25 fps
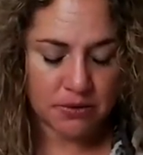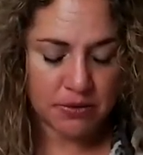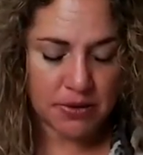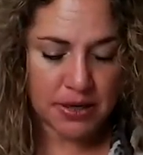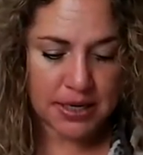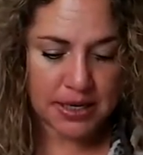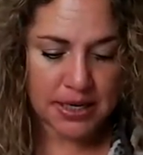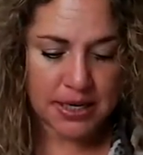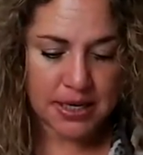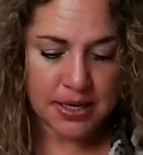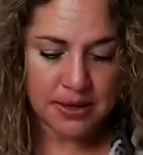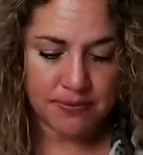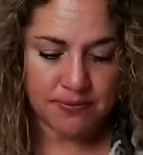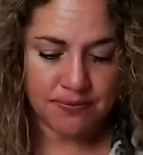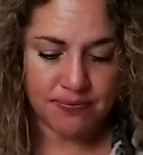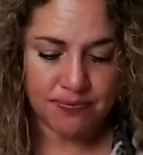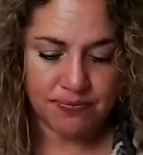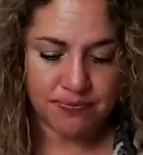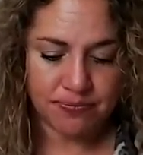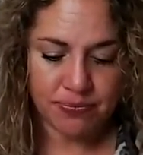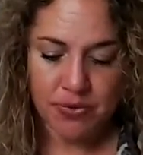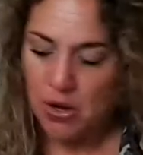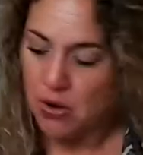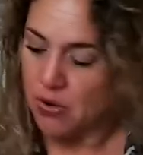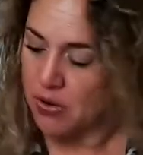Ready?
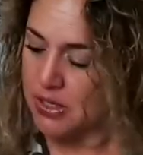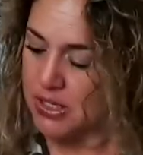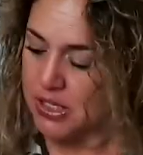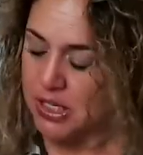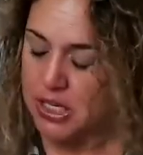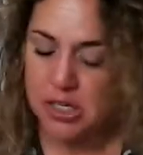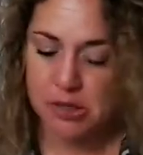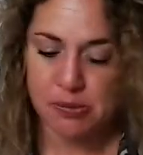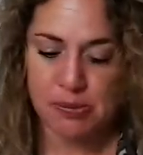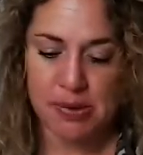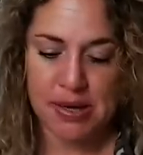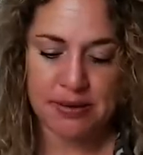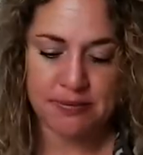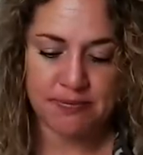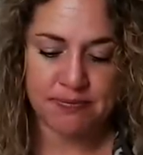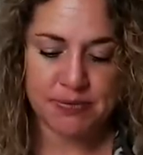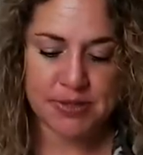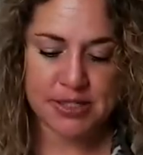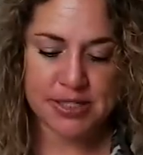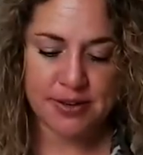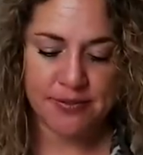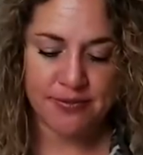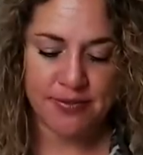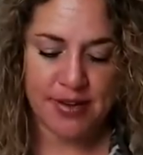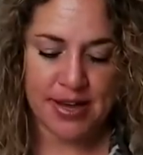Oh, excuse me.
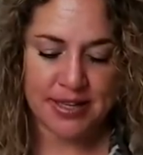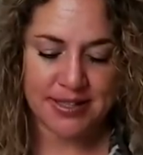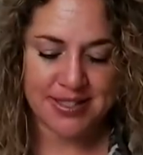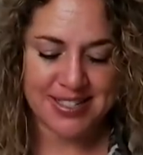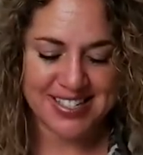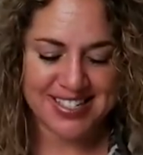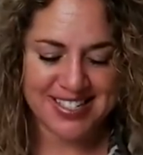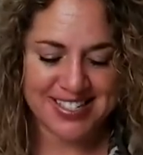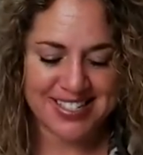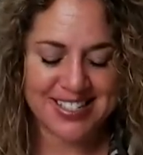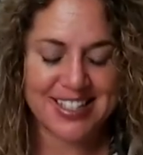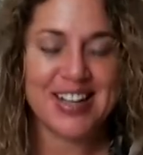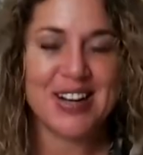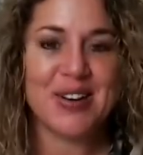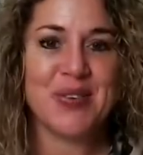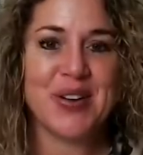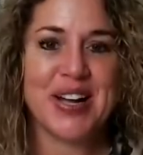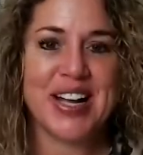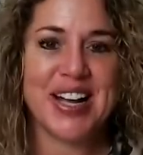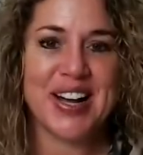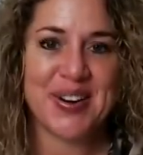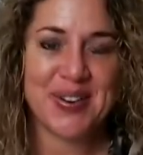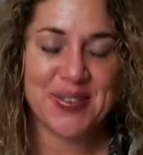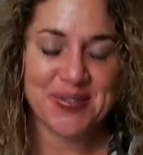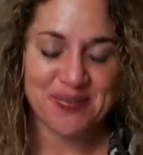Defense. Here we
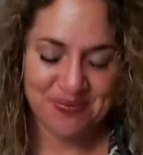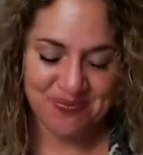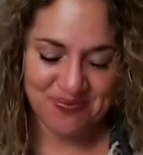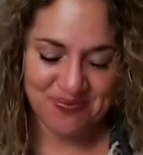go.